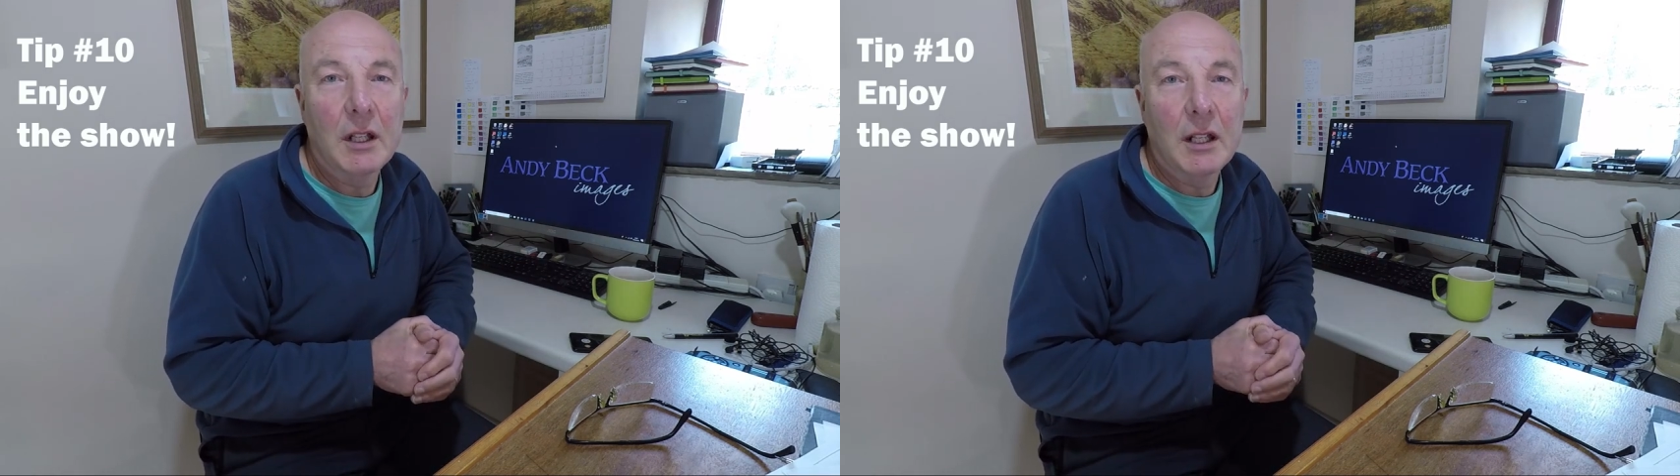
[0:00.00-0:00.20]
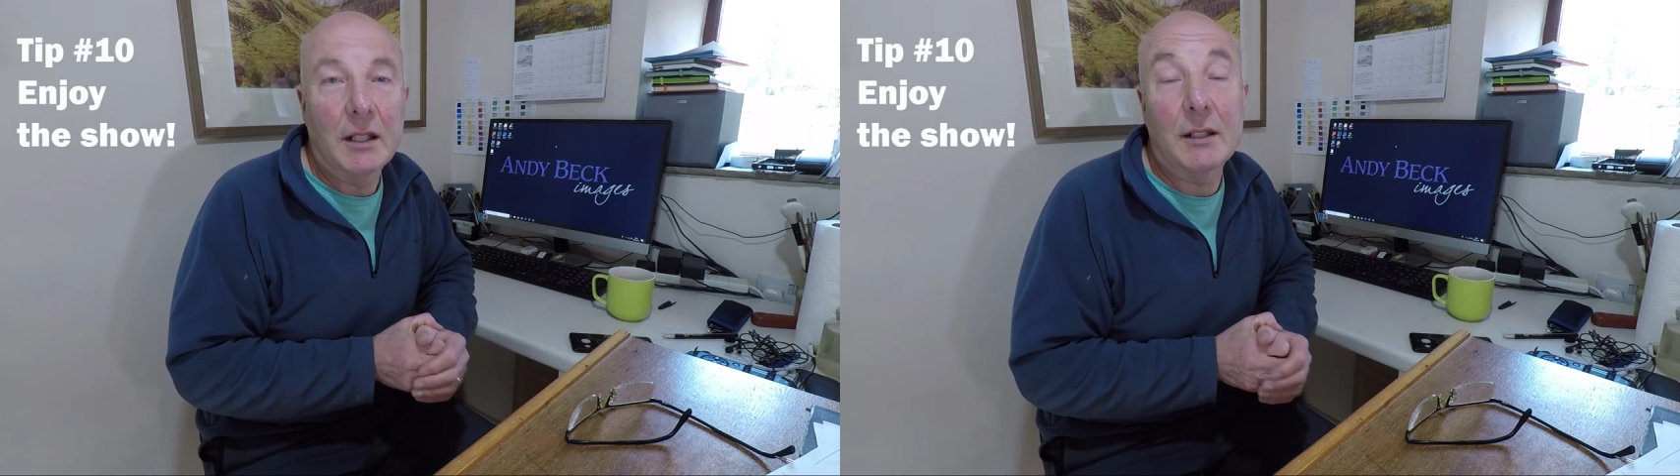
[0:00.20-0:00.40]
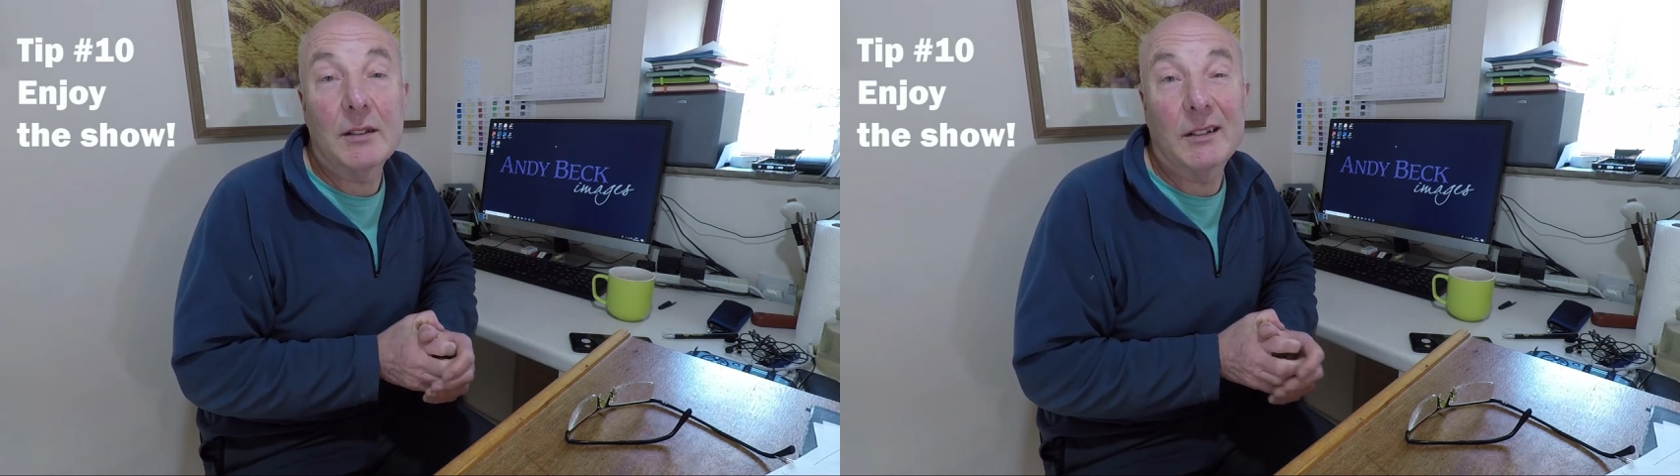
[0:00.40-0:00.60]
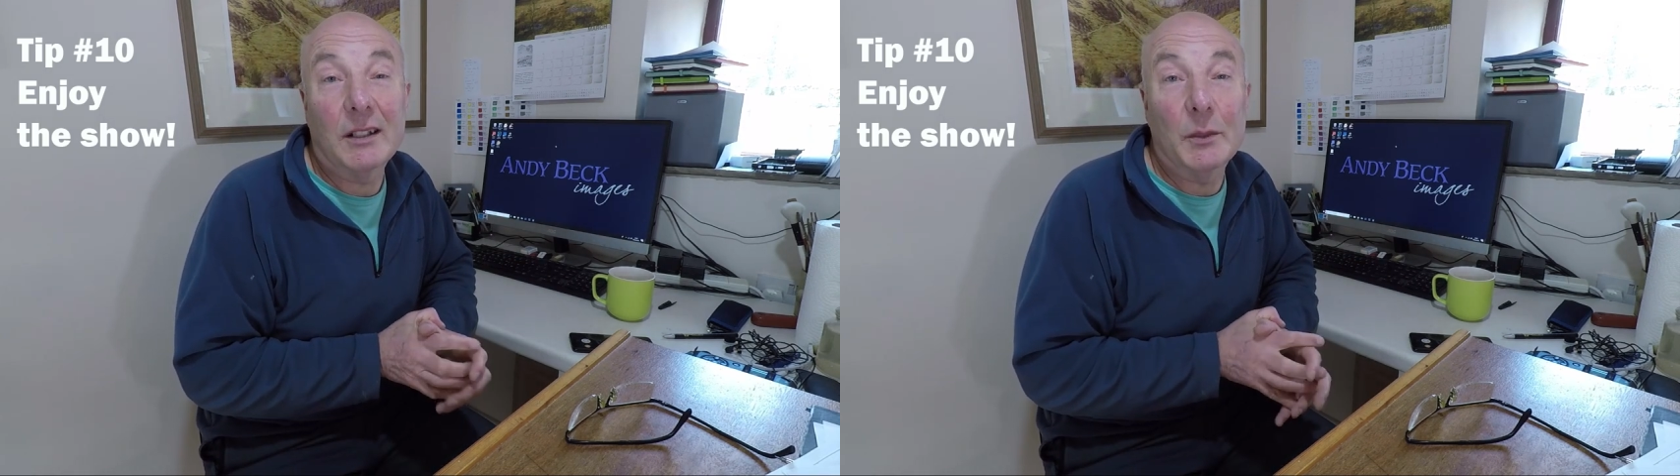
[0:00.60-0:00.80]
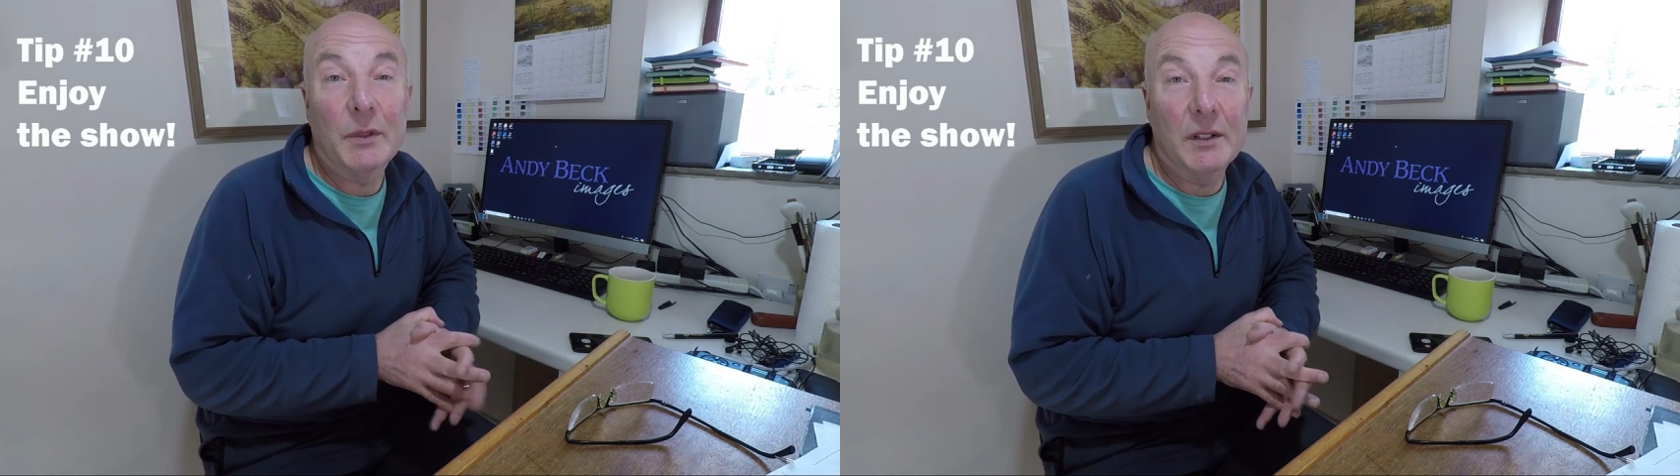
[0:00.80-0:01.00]
and it's like
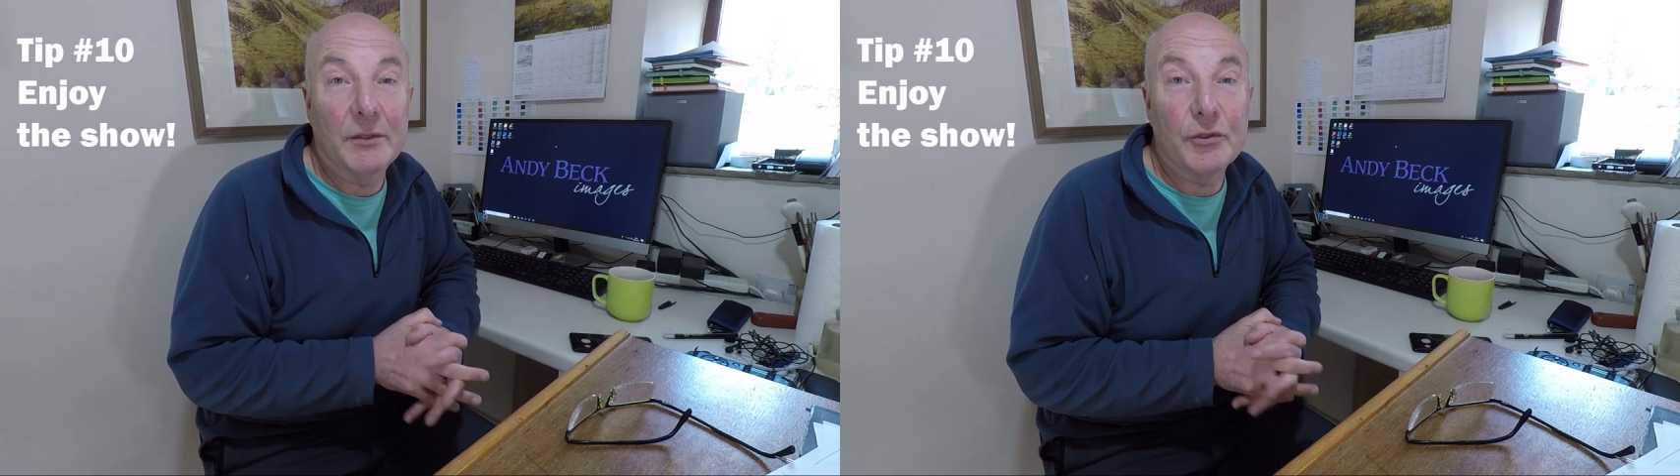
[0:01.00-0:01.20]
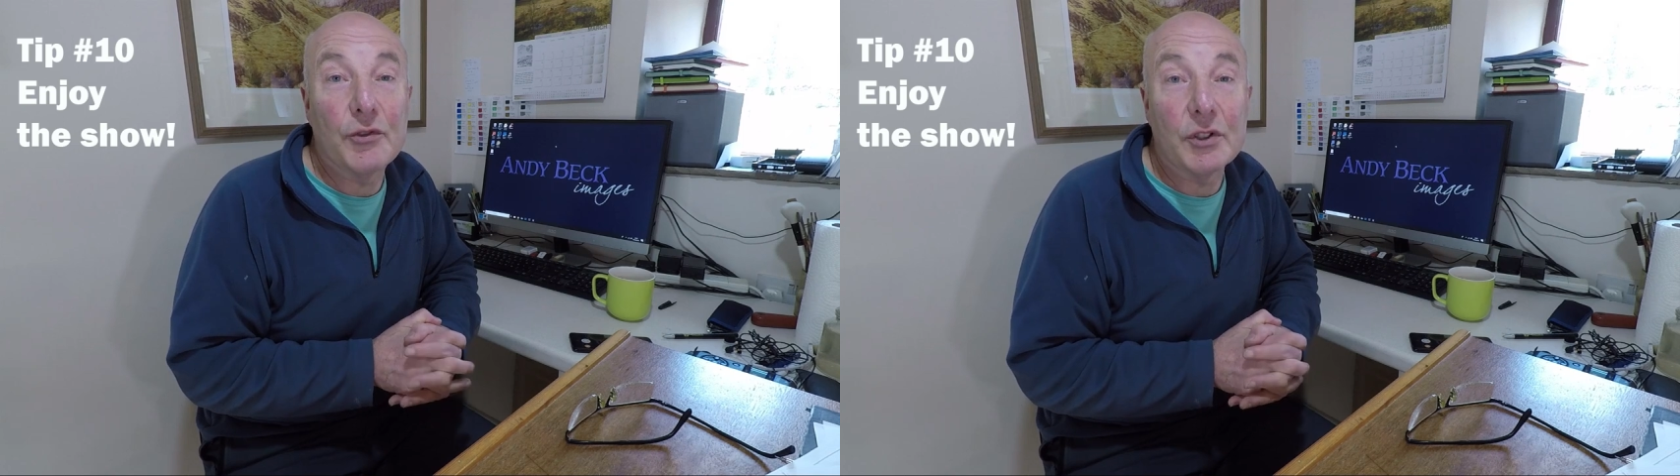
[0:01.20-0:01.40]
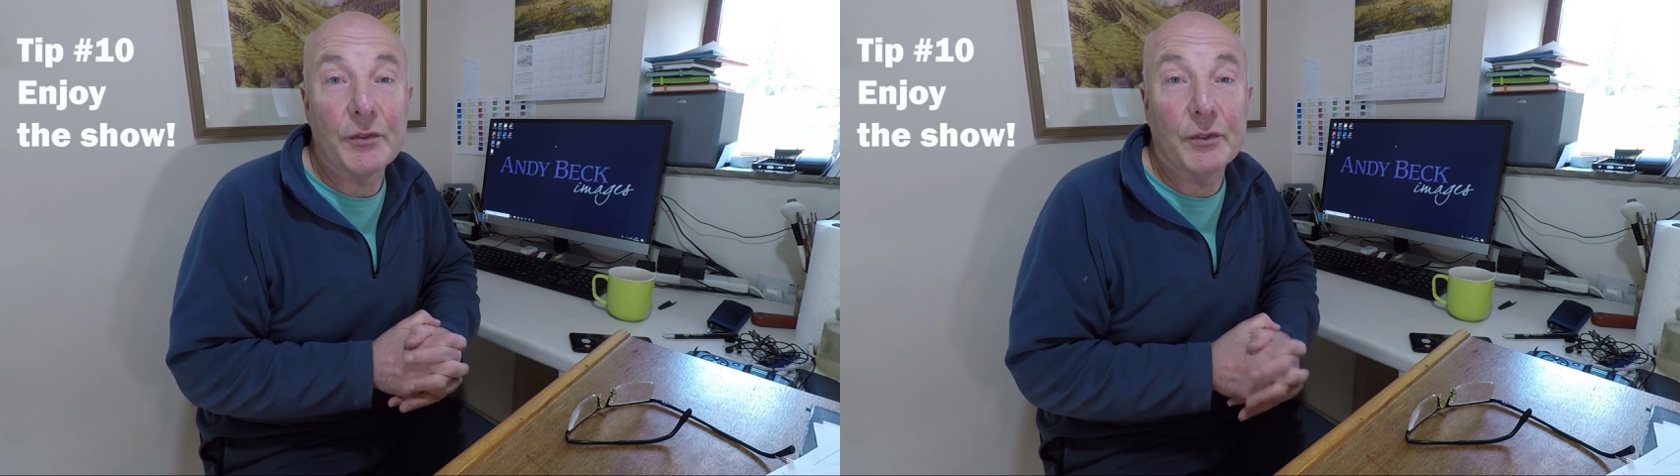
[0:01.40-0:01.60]
a bit of a drudge for